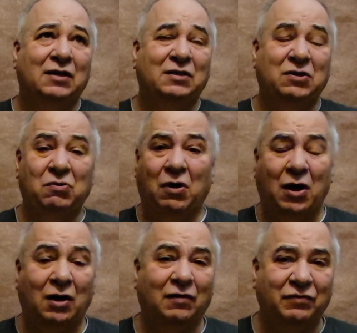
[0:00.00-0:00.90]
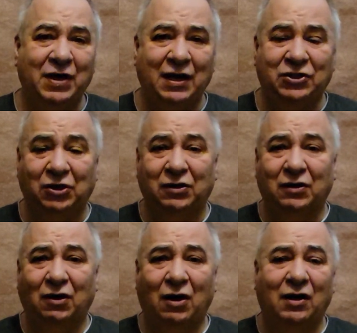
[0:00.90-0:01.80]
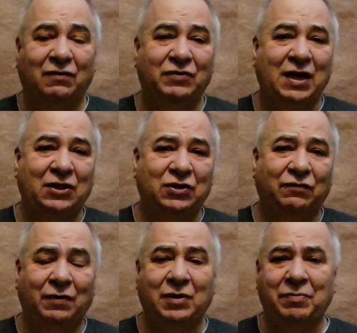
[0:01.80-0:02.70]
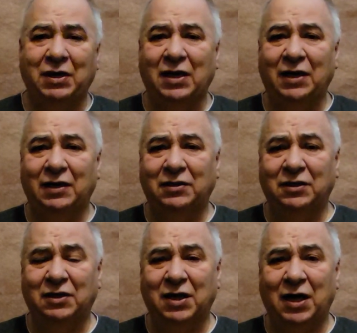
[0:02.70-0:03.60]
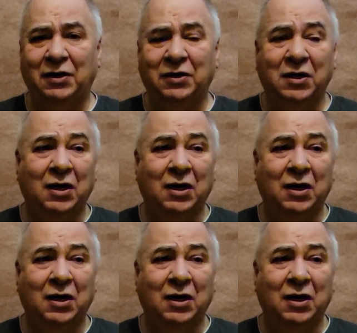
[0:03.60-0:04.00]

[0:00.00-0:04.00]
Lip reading: to all of nature from the beginning to the end.